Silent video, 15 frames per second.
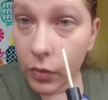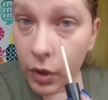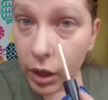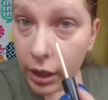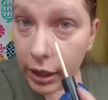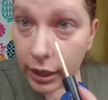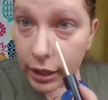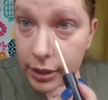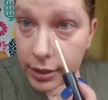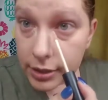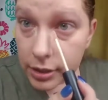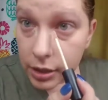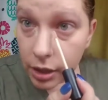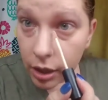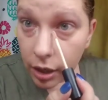He does
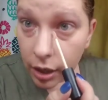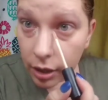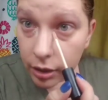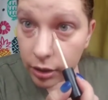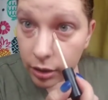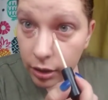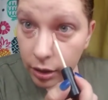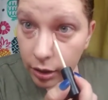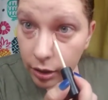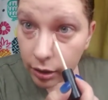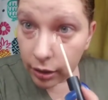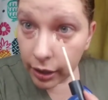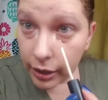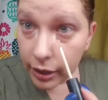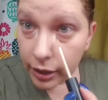not
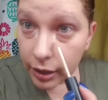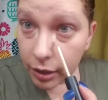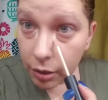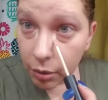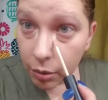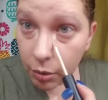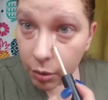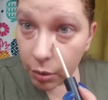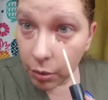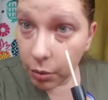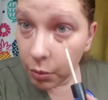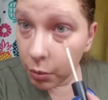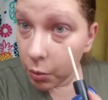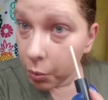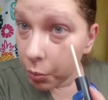like
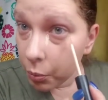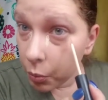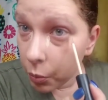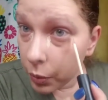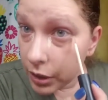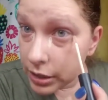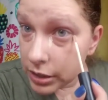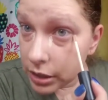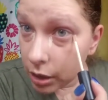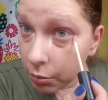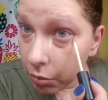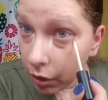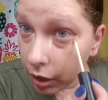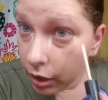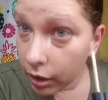wasting
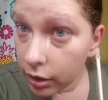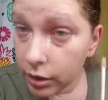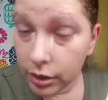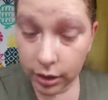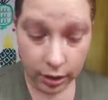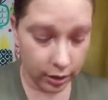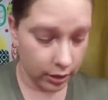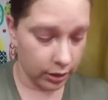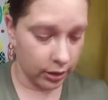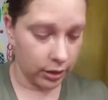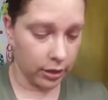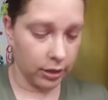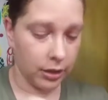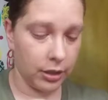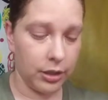product,
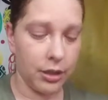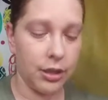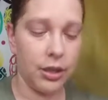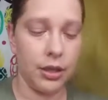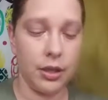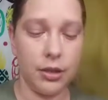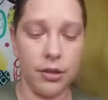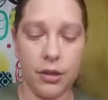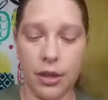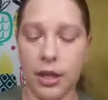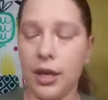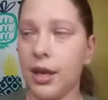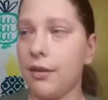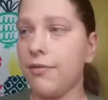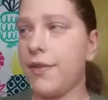
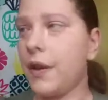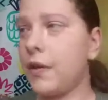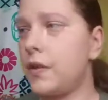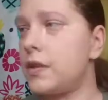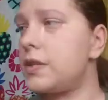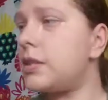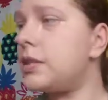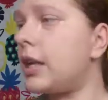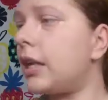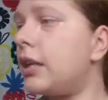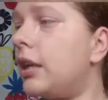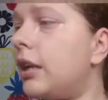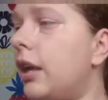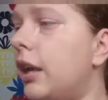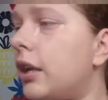and I found this
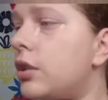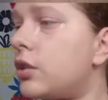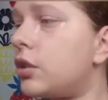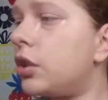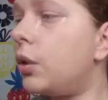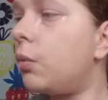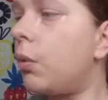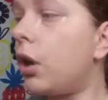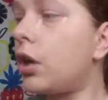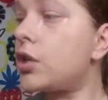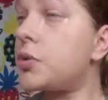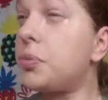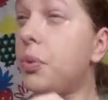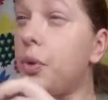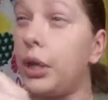technique actually
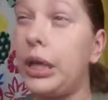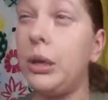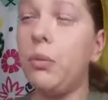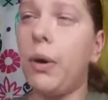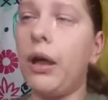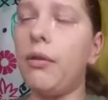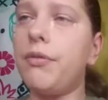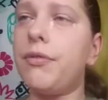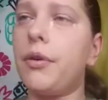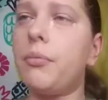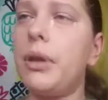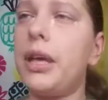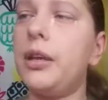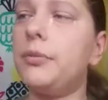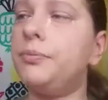works pretty well for
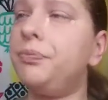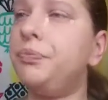me,